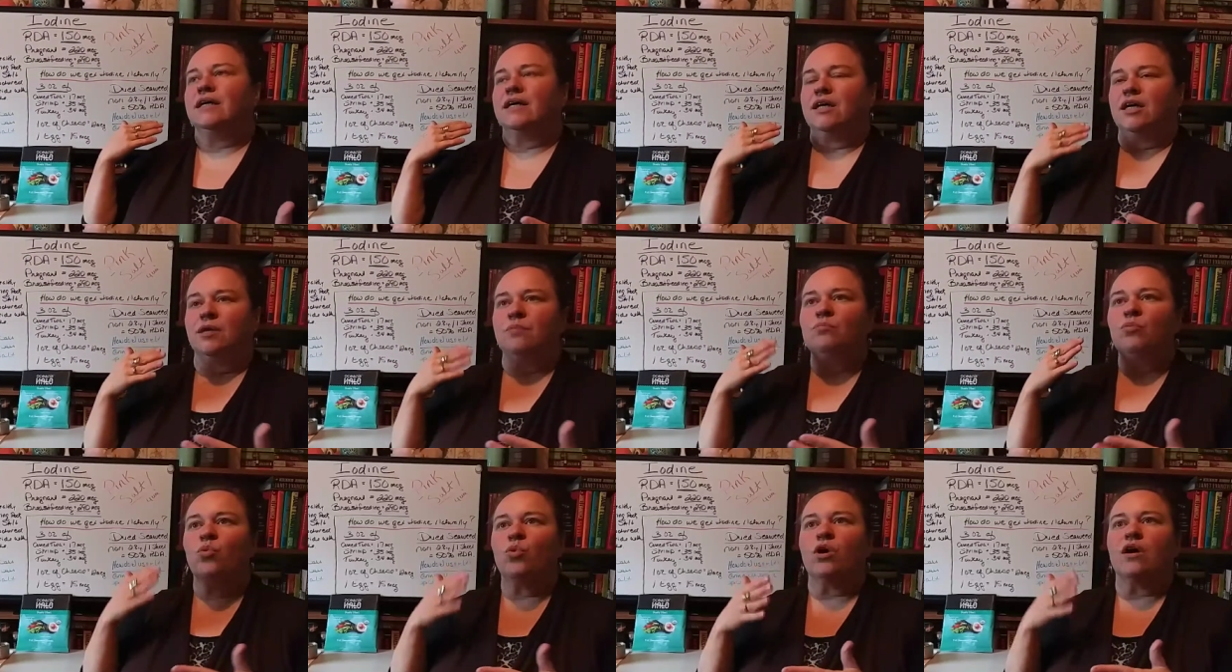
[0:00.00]

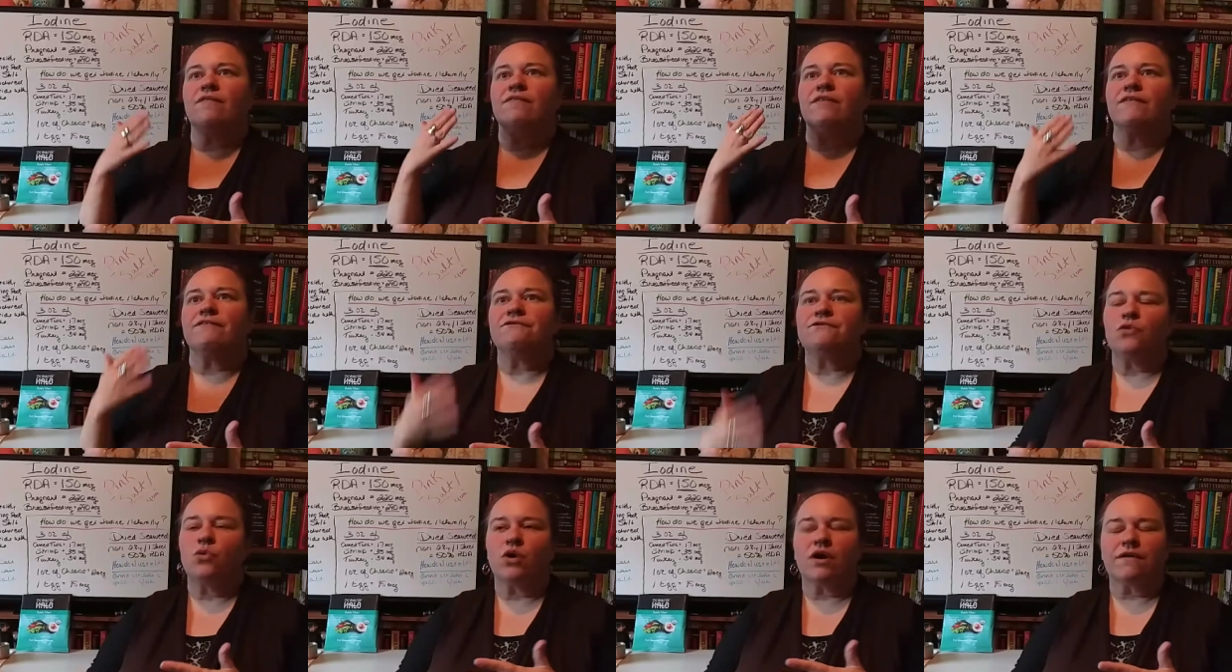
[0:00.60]
in more of a
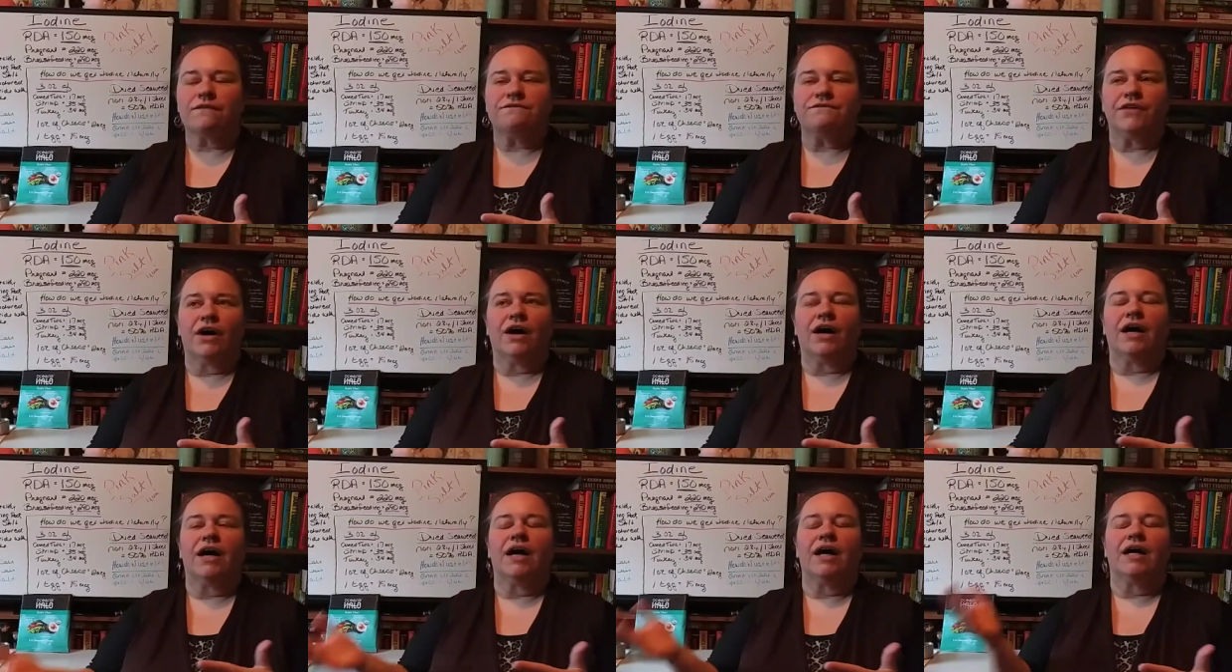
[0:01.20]

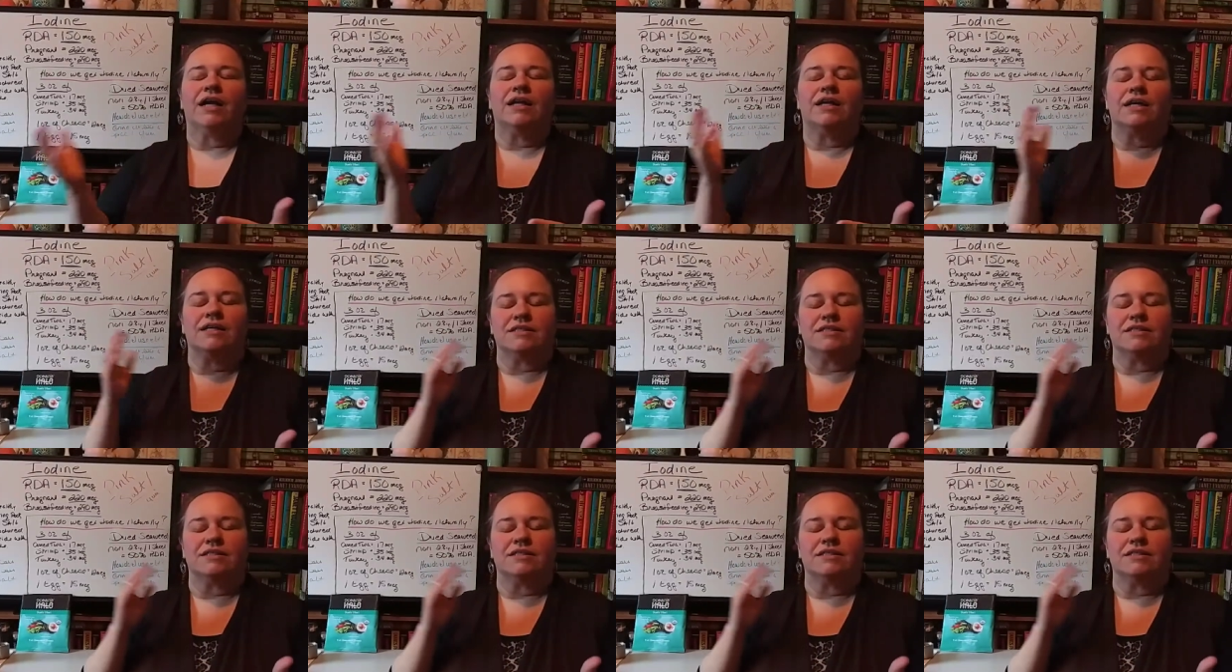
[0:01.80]
fortified